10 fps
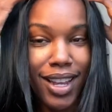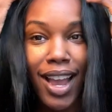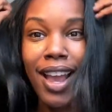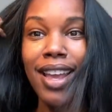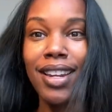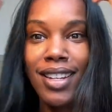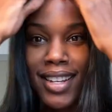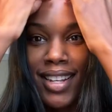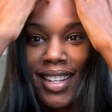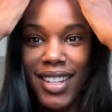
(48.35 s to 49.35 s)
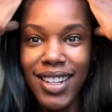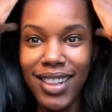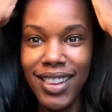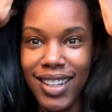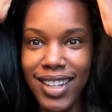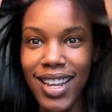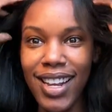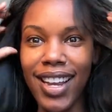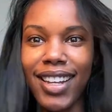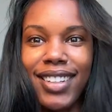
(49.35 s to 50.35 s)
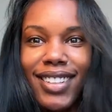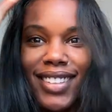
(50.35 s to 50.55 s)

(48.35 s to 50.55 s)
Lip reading: And look at it.